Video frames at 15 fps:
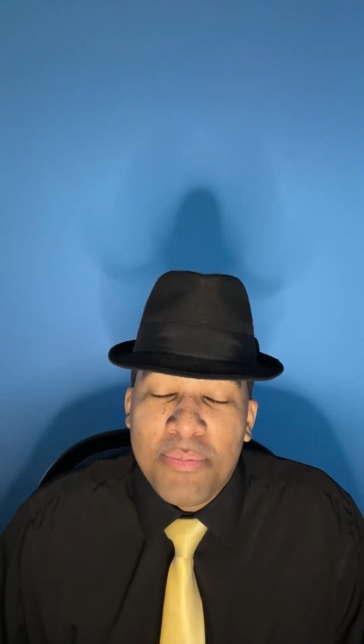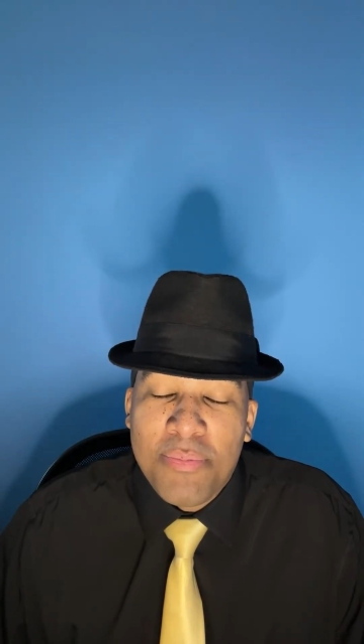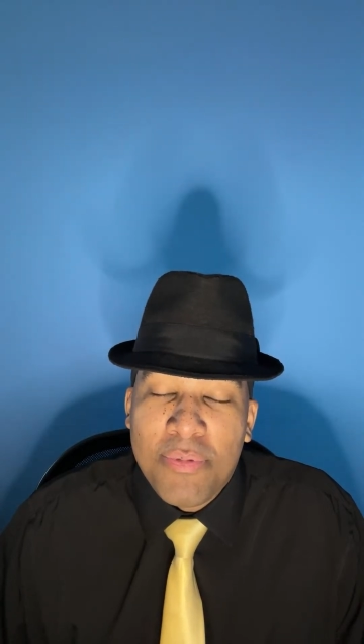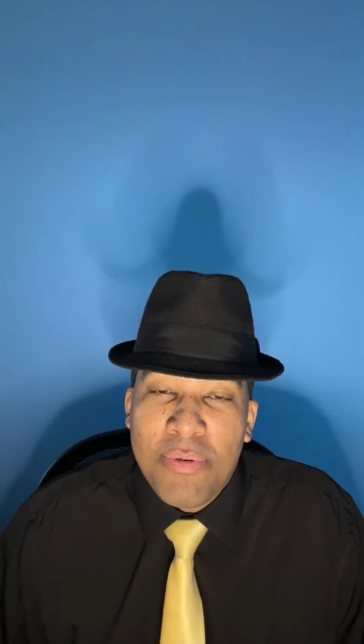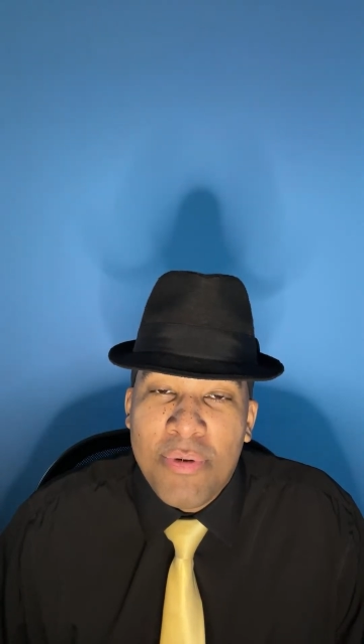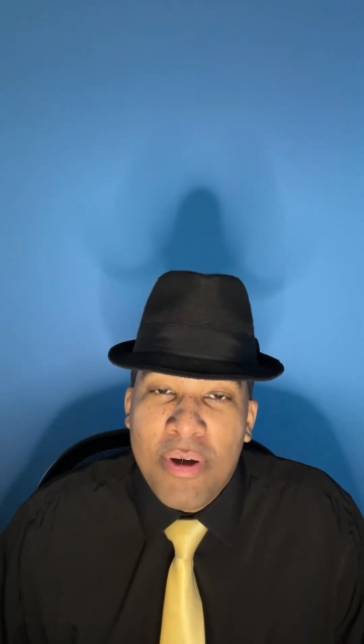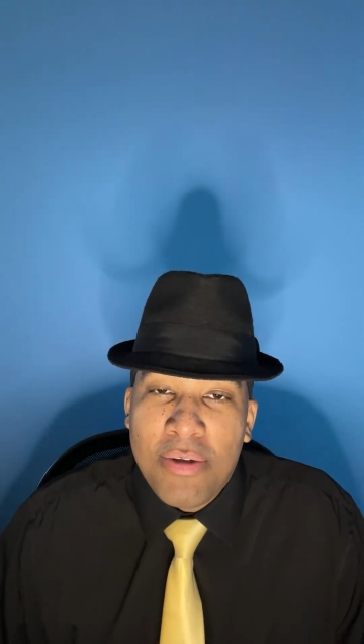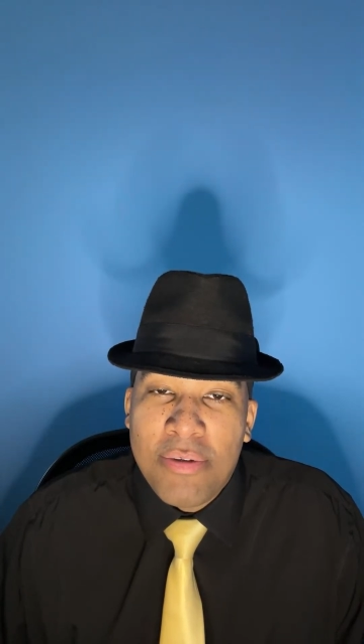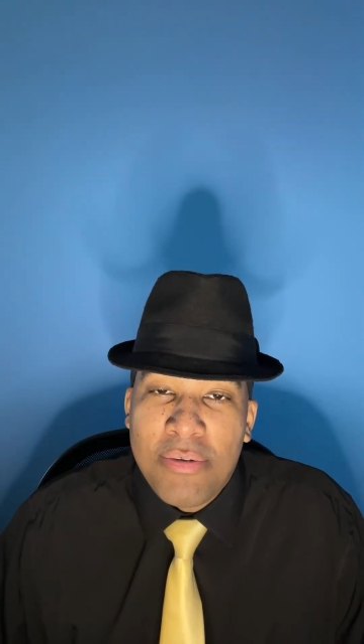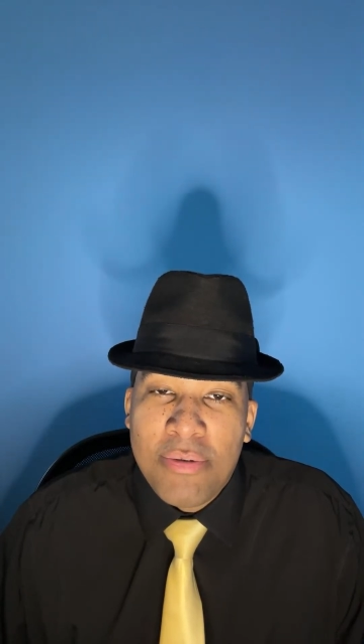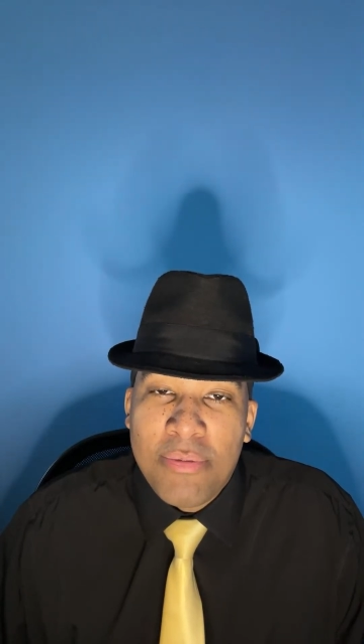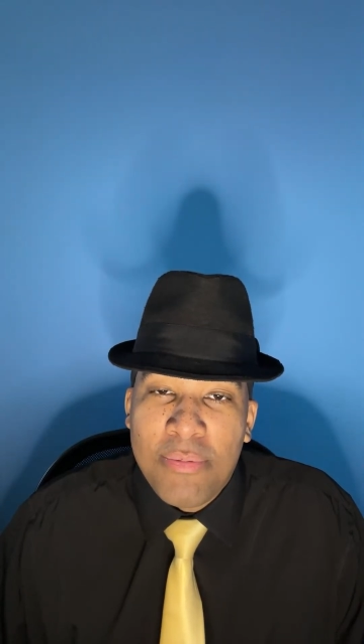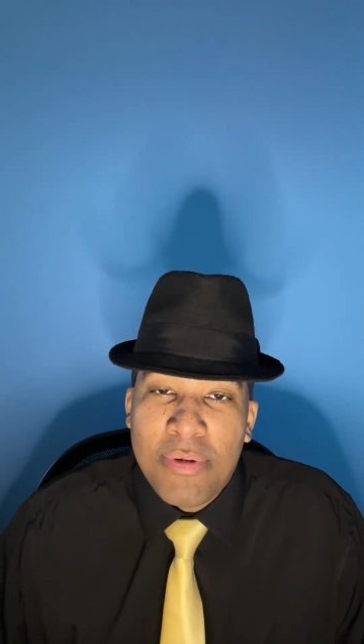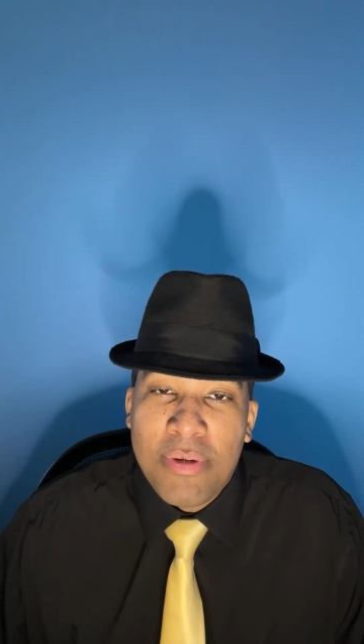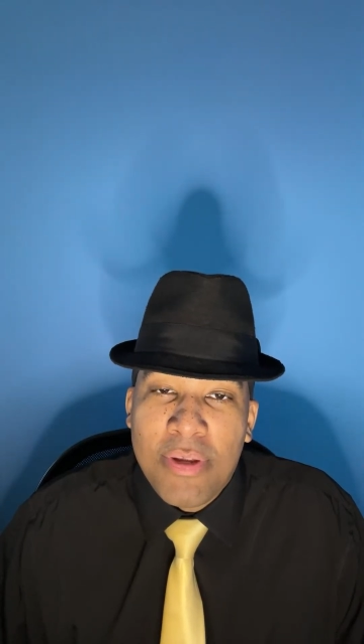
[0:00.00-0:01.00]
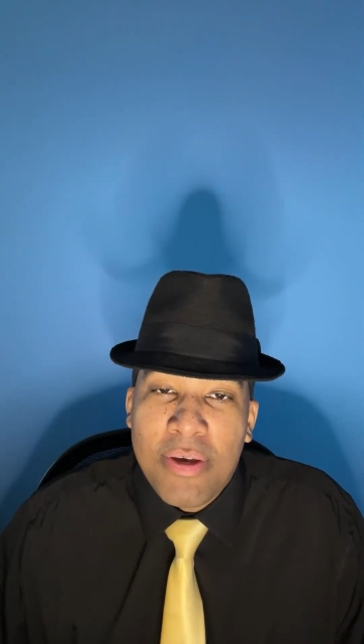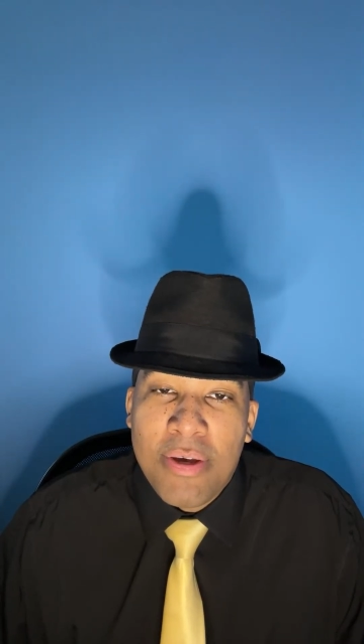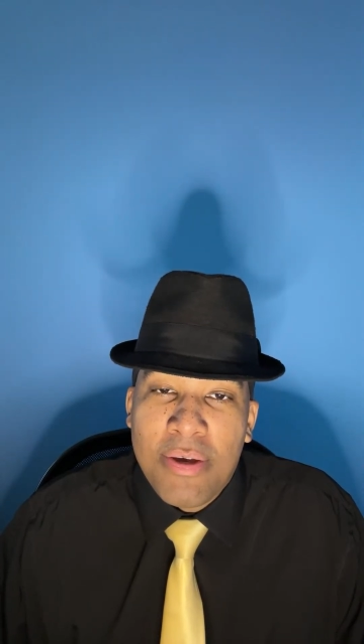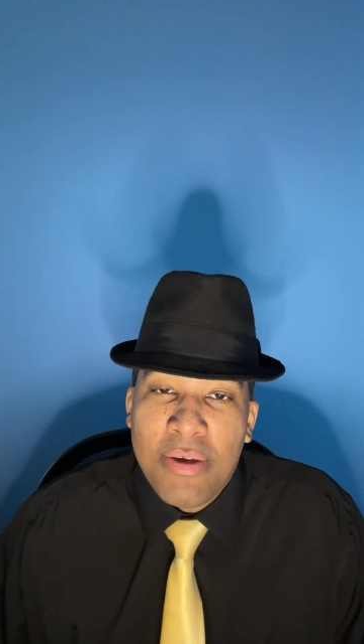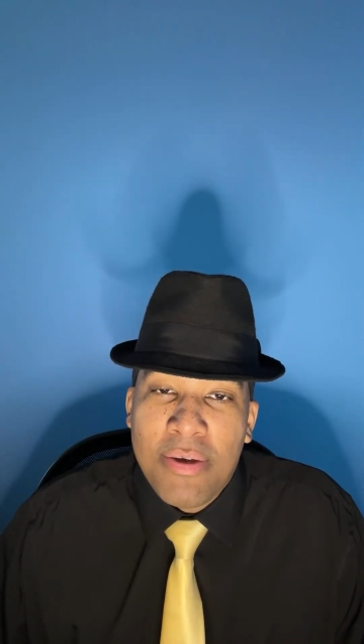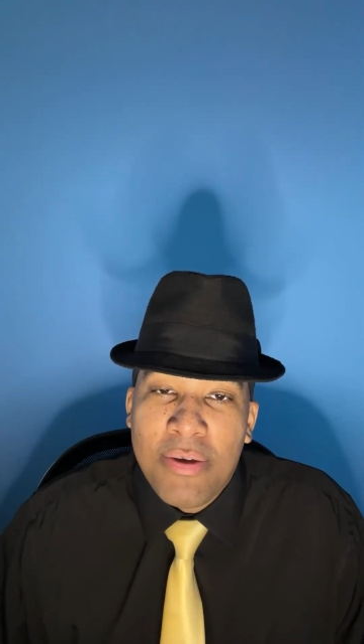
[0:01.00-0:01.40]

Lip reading: two countries one day.